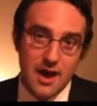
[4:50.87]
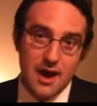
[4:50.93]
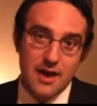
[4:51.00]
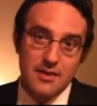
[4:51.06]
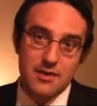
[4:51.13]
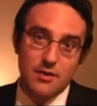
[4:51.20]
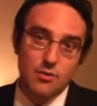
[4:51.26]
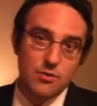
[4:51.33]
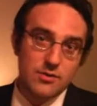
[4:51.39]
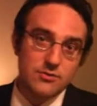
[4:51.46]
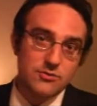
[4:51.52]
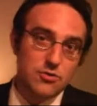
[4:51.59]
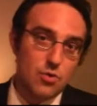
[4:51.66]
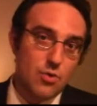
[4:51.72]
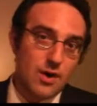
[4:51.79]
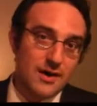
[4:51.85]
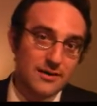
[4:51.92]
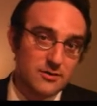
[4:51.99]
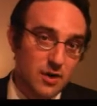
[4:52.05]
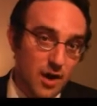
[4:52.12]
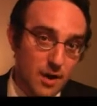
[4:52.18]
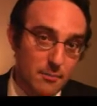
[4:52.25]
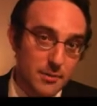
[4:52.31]
and there was no
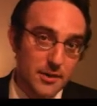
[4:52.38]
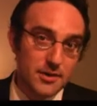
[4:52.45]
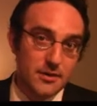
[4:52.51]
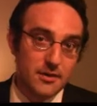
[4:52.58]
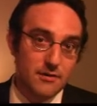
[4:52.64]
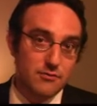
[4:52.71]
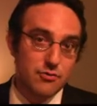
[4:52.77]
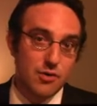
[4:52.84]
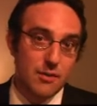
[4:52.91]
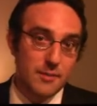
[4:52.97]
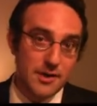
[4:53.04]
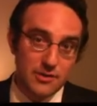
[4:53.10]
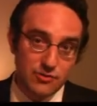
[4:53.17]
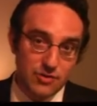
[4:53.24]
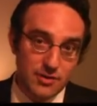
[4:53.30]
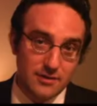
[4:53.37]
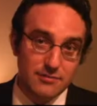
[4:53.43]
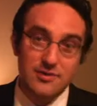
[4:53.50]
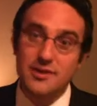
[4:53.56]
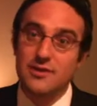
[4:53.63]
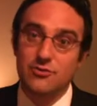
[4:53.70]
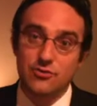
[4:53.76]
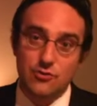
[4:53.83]
ectopic formation of
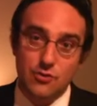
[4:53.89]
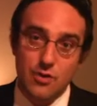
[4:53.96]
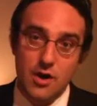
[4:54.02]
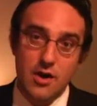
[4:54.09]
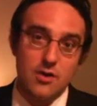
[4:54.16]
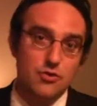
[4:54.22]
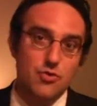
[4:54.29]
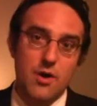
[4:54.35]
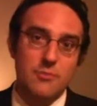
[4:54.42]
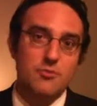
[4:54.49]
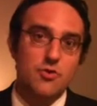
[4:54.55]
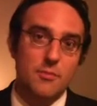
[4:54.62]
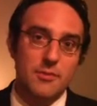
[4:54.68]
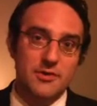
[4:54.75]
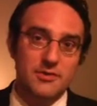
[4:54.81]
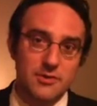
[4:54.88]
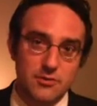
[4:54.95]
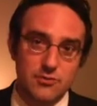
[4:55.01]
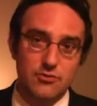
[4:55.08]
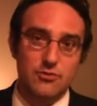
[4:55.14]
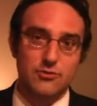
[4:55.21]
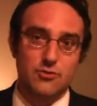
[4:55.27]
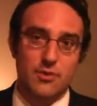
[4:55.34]
tissue, no abnormal
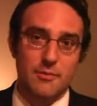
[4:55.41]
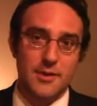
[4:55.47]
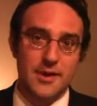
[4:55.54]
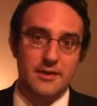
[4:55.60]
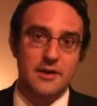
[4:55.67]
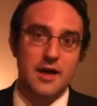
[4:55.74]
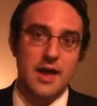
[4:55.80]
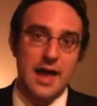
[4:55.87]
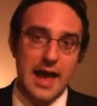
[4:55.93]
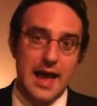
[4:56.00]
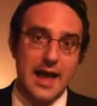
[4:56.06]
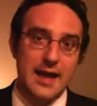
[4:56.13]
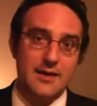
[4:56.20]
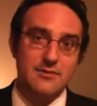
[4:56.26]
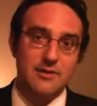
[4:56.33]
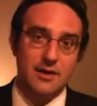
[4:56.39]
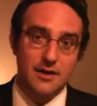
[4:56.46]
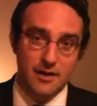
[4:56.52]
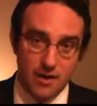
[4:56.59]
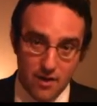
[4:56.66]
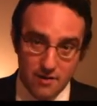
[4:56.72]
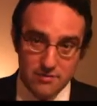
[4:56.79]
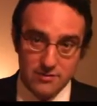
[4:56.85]
tissues were made, and
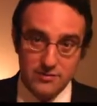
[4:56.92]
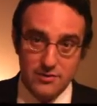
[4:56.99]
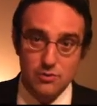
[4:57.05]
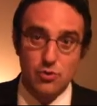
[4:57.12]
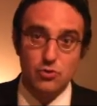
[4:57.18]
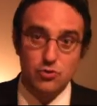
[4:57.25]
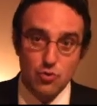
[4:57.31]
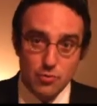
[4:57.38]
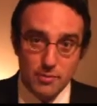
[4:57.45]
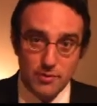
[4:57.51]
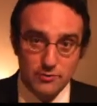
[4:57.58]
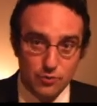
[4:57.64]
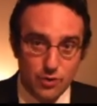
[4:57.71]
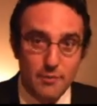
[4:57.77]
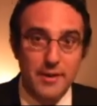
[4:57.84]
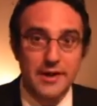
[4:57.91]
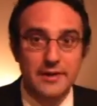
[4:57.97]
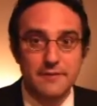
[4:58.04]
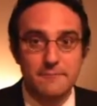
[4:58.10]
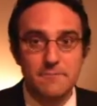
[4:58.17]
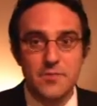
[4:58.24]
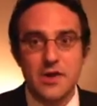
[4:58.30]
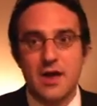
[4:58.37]
uh, obviously no tumors were made.
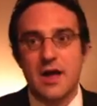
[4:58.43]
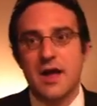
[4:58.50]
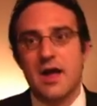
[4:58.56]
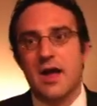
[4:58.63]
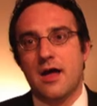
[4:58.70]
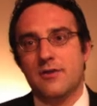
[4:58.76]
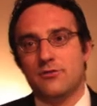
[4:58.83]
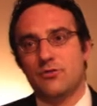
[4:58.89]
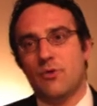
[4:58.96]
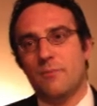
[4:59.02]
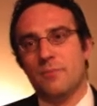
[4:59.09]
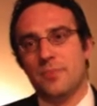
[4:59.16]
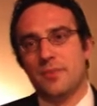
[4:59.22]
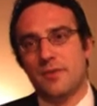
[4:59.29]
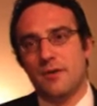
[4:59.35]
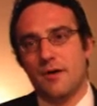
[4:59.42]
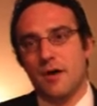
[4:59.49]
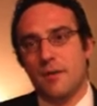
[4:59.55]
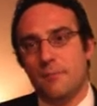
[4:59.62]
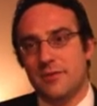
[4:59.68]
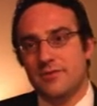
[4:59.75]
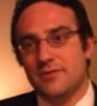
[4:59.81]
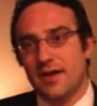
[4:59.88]
So,
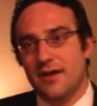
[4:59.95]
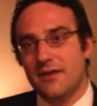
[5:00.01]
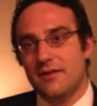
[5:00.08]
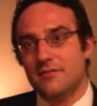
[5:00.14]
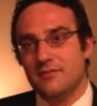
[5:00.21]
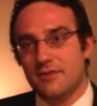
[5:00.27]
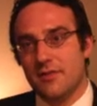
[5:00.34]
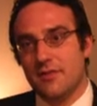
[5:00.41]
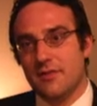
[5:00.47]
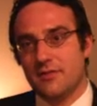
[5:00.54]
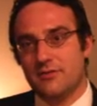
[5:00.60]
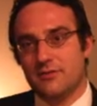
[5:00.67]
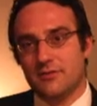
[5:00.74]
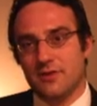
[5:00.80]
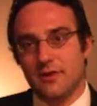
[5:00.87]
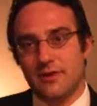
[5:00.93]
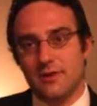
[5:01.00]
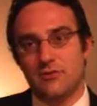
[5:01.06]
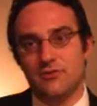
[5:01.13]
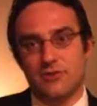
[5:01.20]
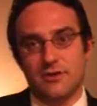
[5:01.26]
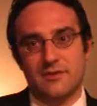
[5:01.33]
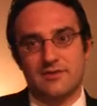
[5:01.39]
besides this
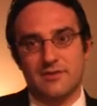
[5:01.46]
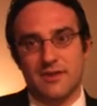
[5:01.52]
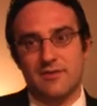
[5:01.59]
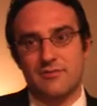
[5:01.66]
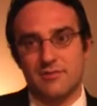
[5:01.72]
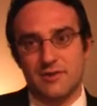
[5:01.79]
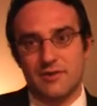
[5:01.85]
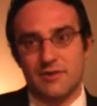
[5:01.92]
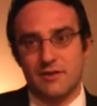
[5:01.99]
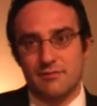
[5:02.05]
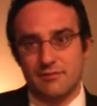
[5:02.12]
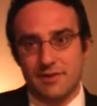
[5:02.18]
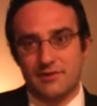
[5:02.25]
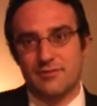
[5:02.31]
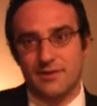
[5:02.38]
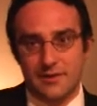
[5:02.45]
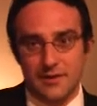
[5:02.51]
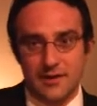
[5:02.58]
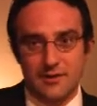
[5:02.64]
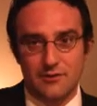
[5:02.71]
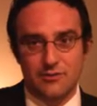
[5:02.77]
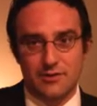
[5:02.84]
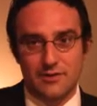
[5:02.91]
initial safety
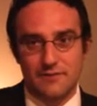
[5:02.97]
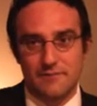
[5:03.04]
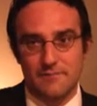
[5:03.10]
investigation,